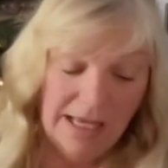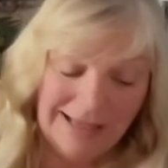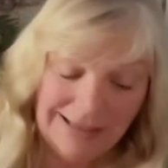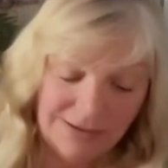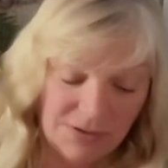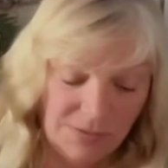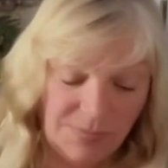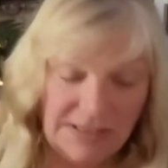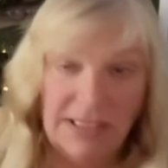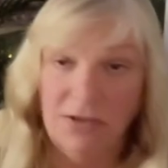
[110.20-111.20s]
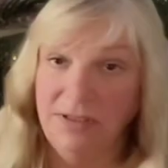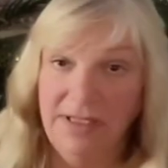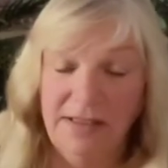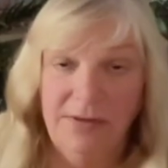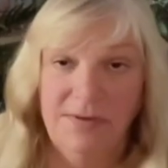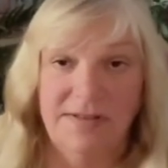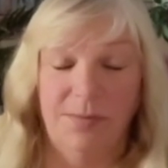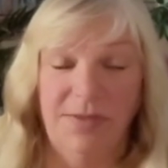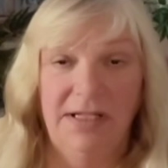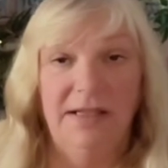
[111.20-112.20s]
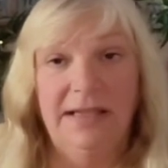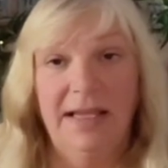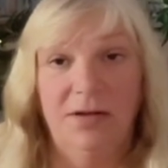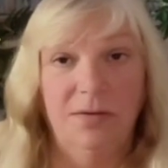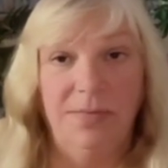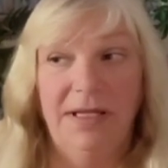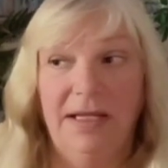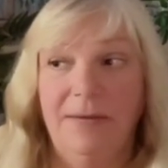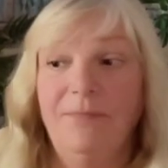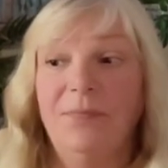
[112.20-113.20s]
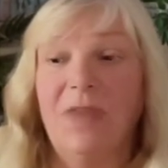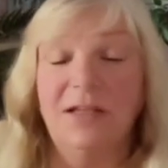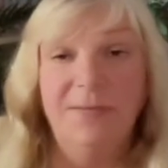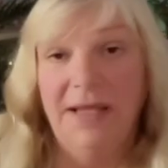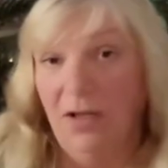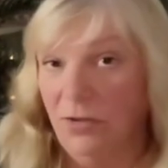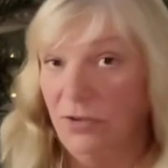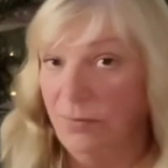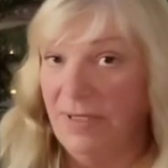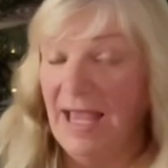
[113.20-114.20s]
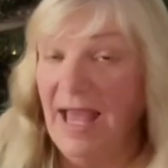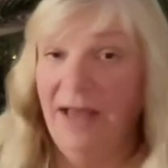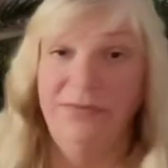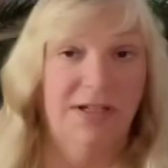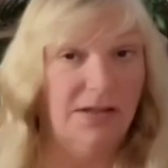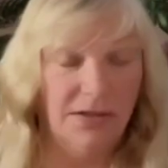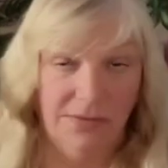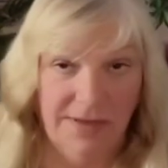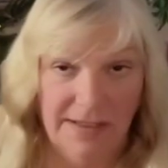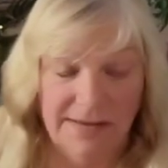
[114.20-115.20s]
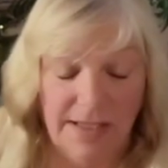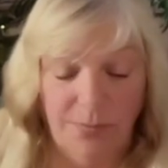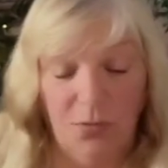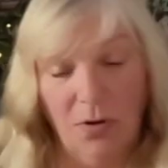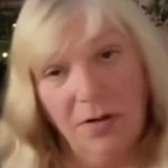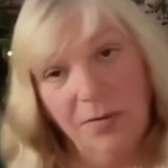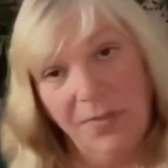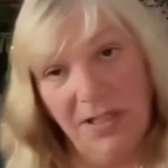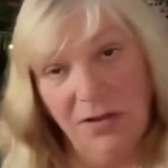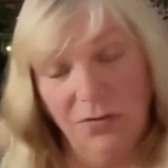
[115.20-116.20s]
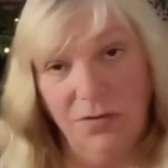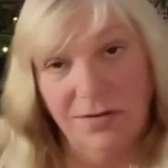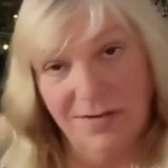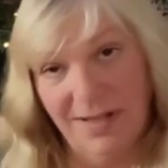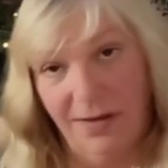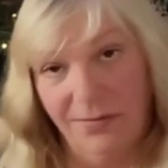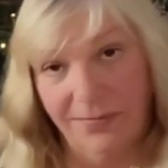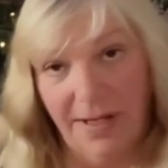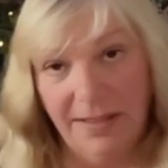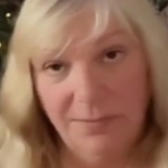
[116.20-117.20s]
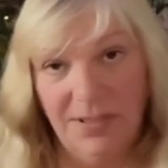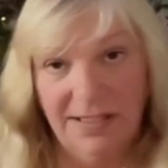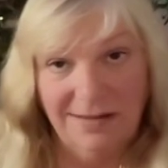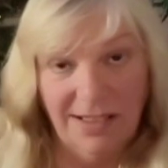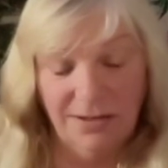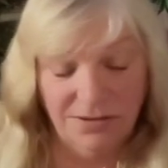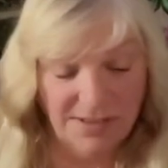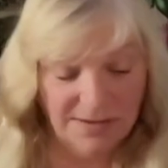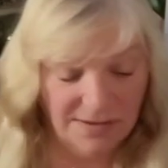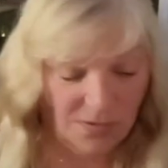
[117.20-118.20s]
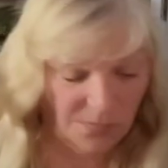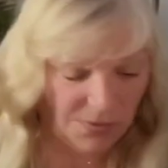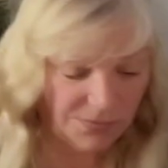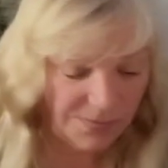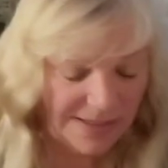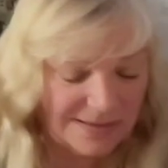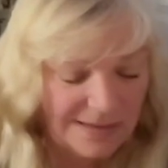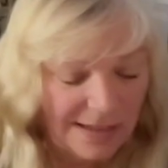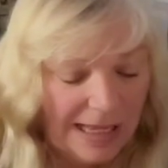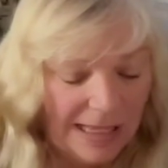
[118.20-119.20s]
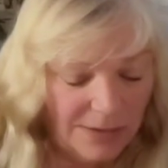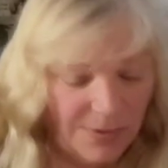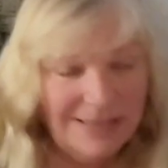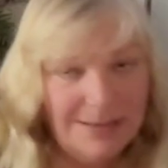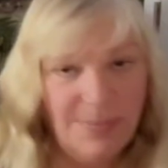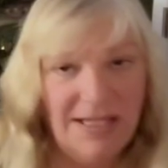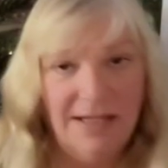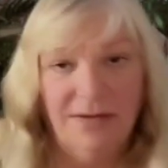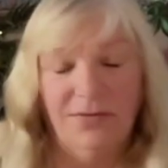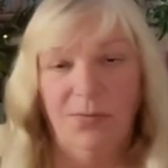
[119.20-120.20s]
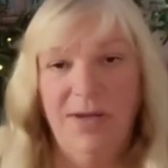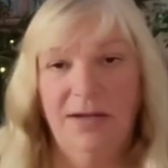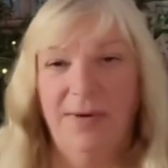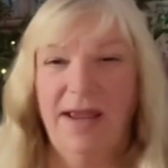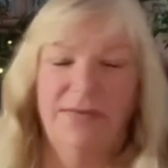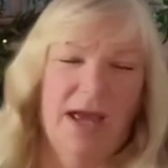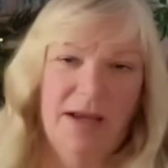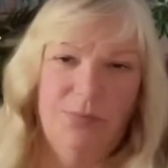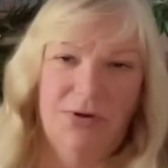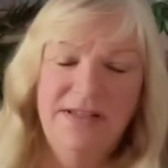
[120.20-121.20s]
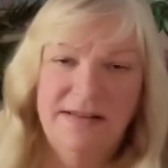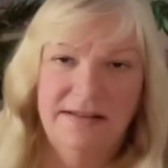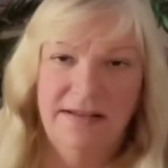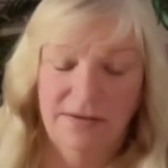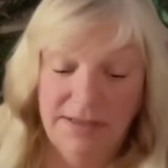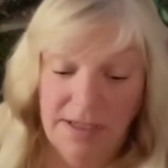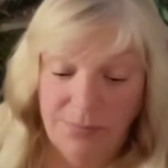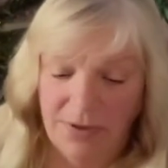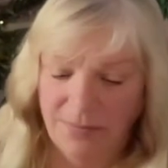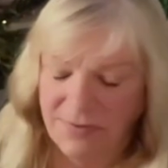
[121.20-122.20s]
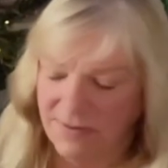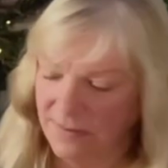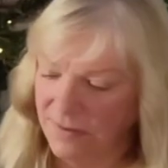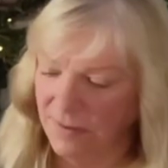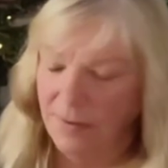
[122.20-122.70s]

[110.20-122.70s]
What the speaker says: It could be that you're dealing with somebody, they could be speaking on your behalf to clear things up, or it could be you yourself, right? Because energies can go both ways. Right at the beginning of the week, we have the High Priestess here in the upright position.